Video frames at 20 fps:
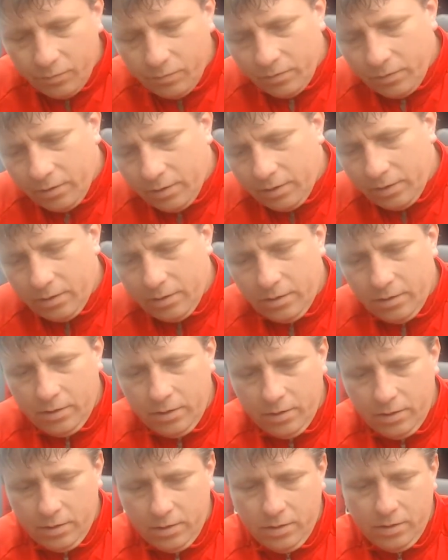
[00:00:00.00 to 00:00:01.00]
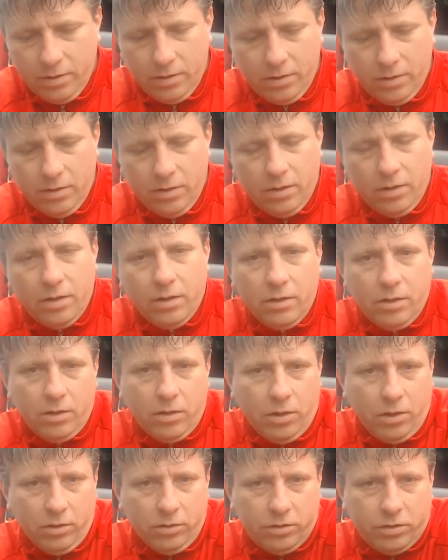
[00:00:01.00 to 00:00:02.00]

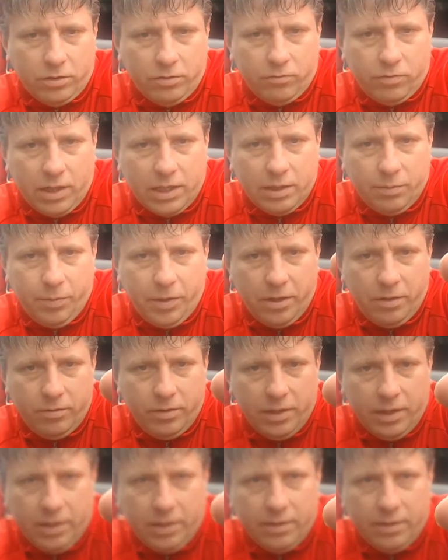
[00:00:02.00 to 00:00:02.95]
Hot Rasputin.